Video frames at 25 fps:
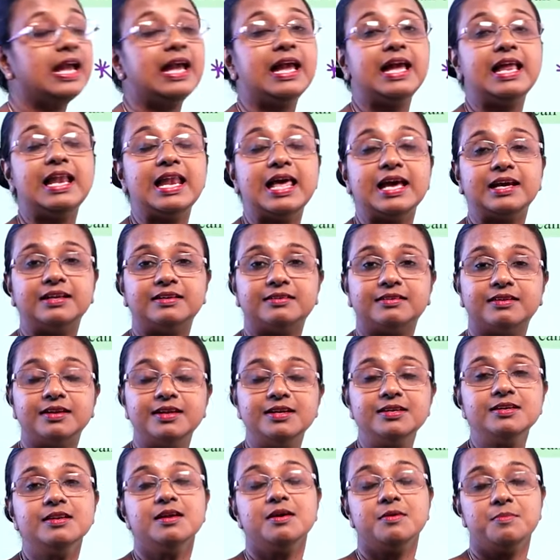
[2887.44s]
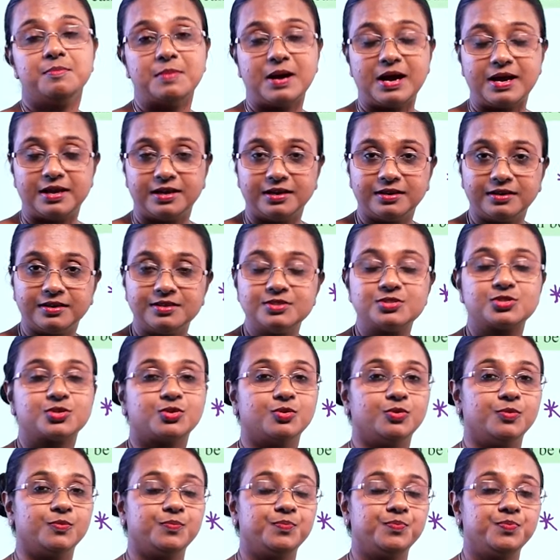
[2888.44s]
electron
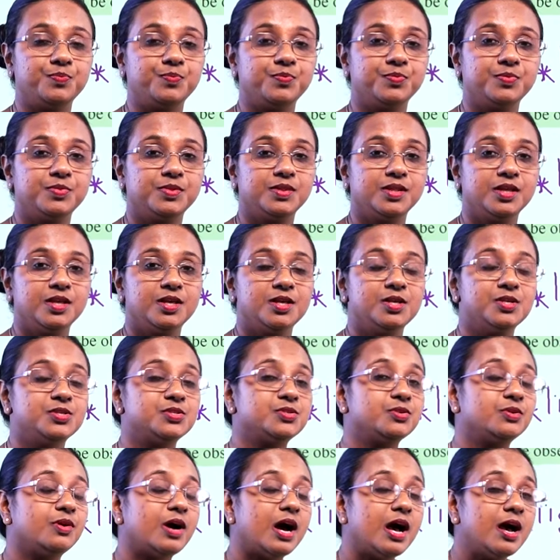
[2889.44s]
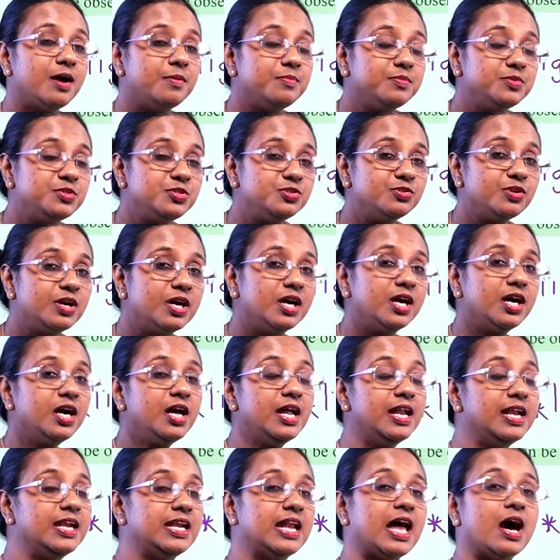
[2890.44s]
microscope. So, I am
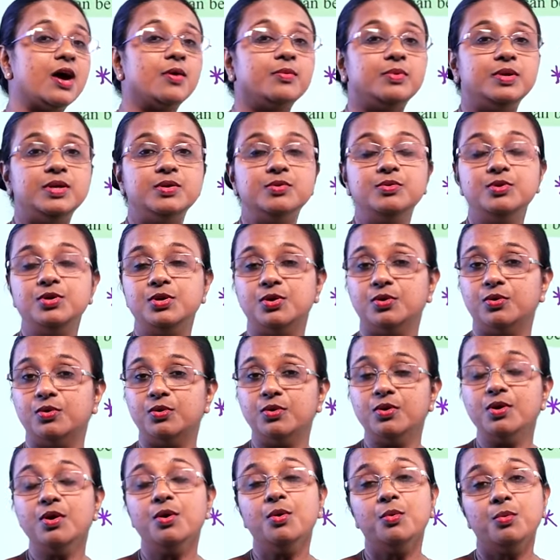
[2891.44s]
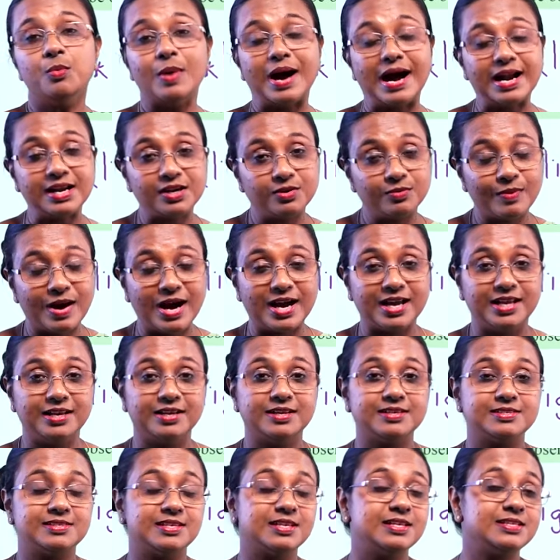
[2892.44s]
sure now you know what
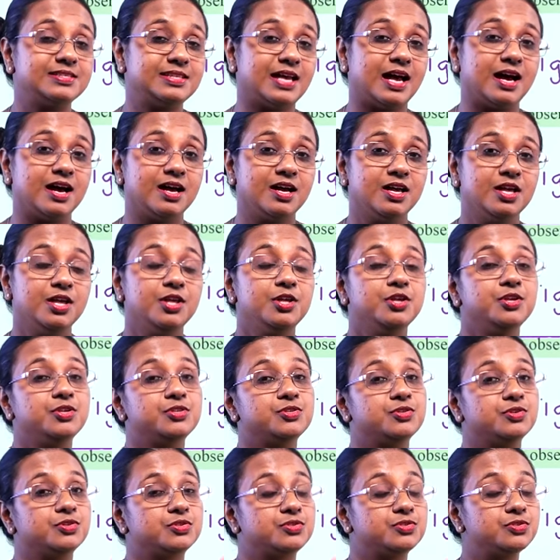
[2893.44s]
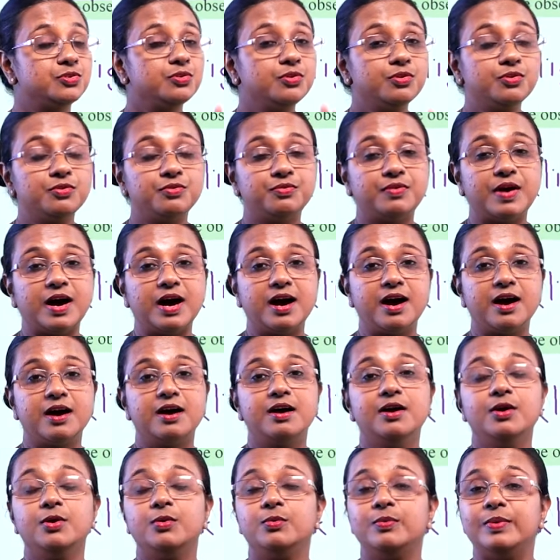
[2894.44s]
viruses are. So far
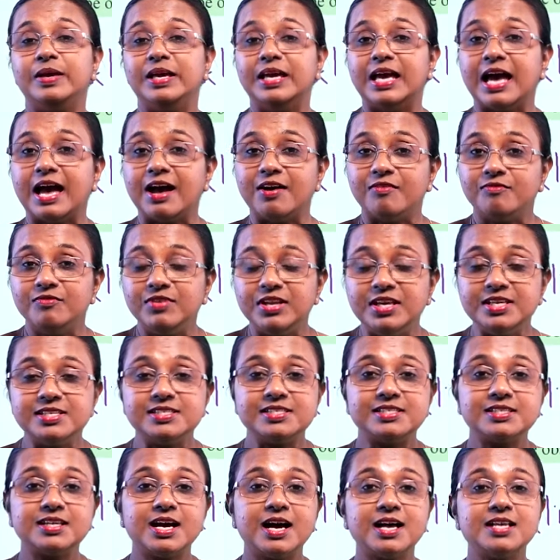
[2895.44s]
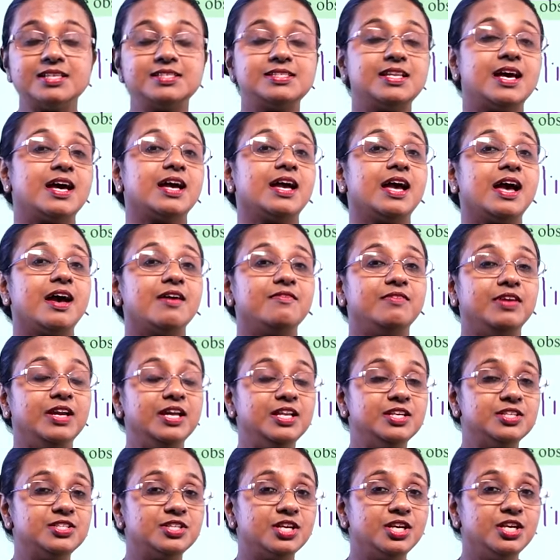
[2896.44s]
we have discussed, I have
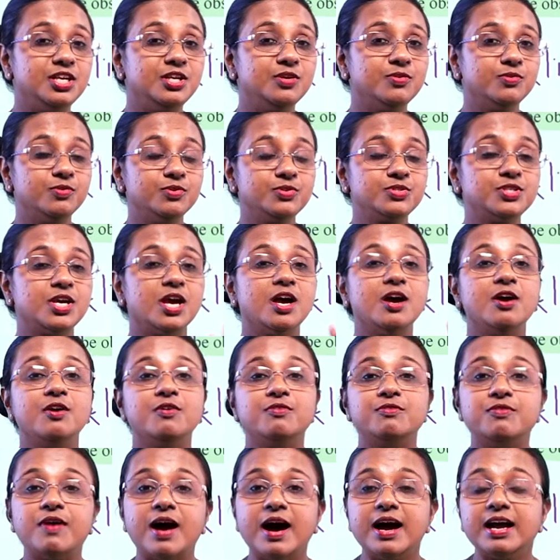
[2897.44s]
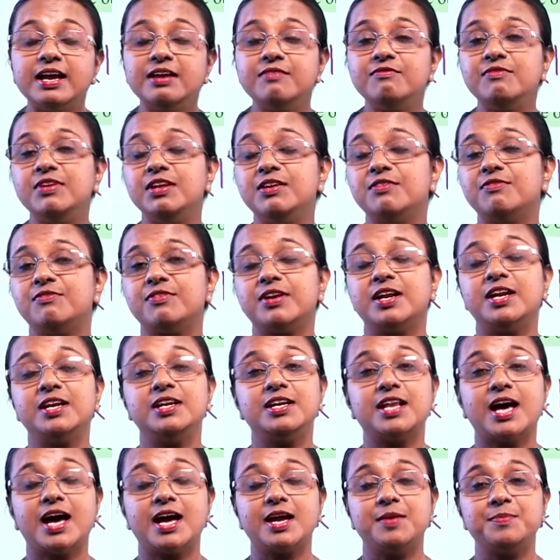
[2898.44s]
introduced 5
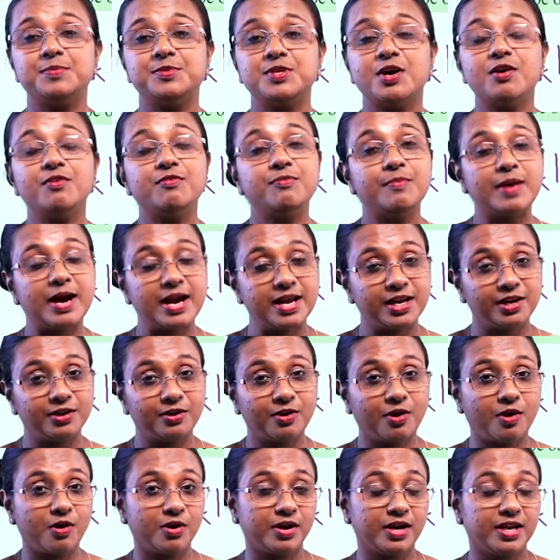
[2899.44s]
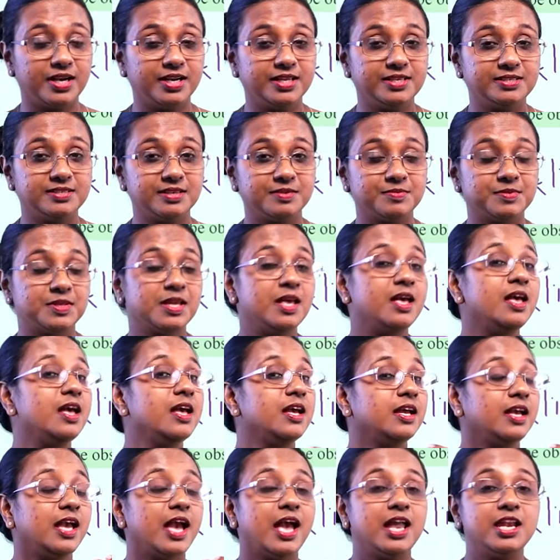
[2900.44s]
different types of microorganisms.
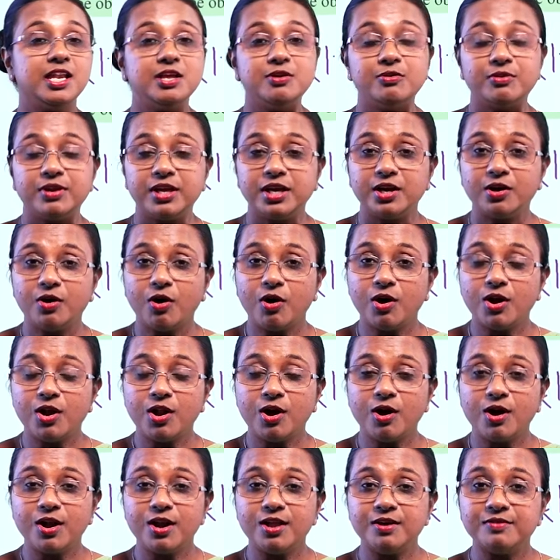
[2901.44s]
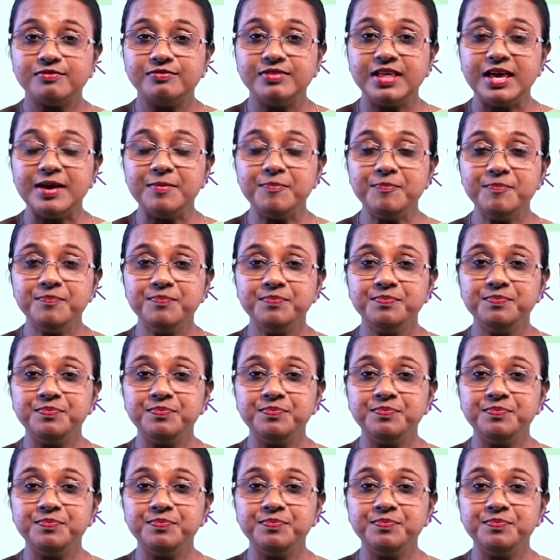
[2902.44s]
Can you recall all of them?